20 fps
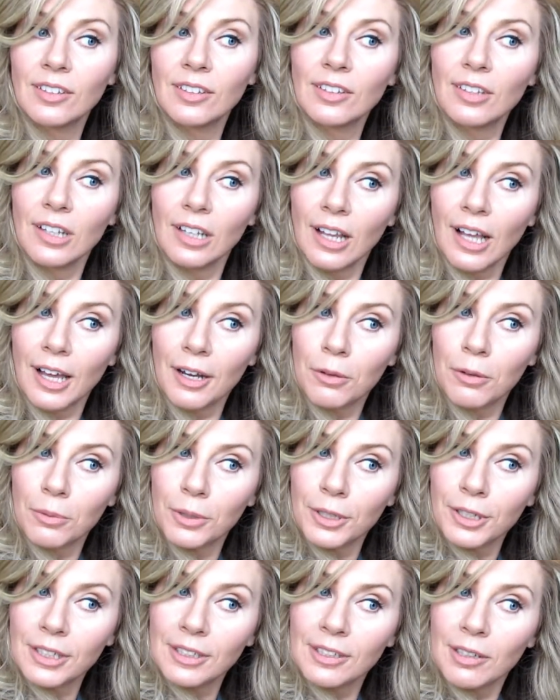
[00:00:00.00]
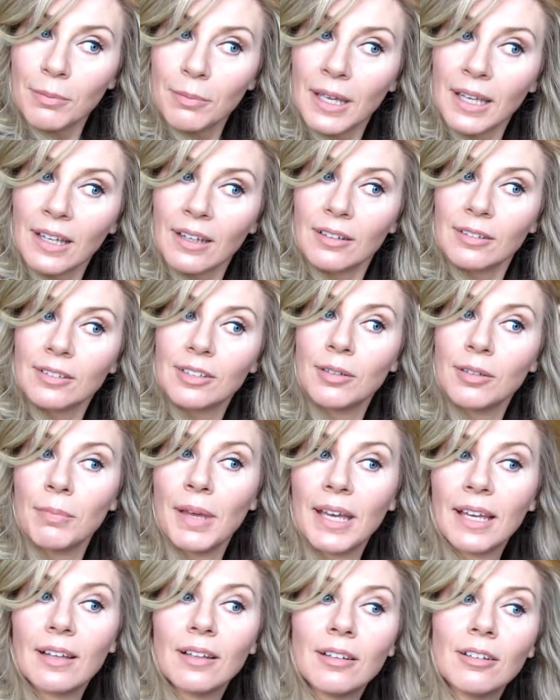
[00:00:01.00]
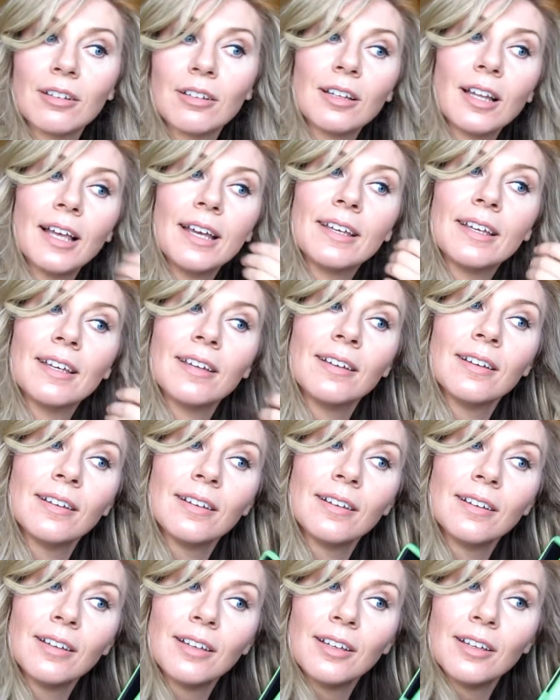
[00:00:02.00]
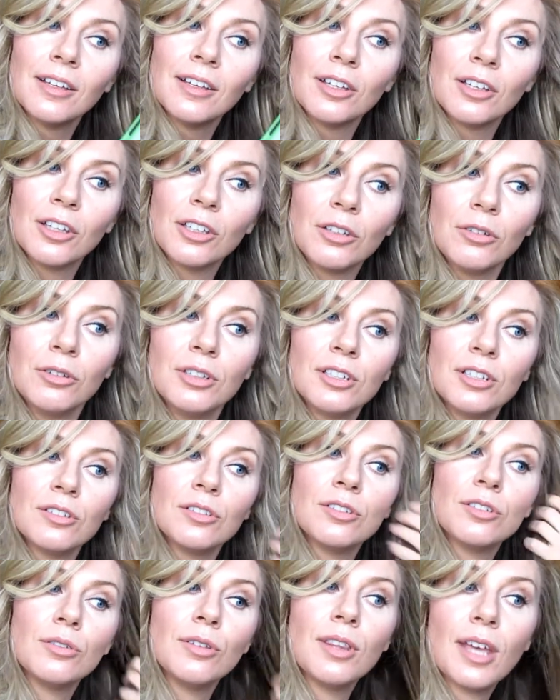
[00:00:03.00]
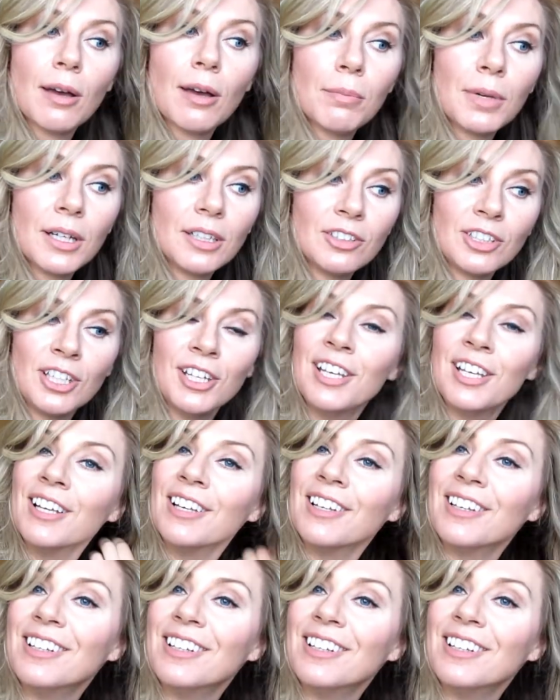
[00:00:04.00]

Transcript: is a lot of work to make it look like you didn't do that much.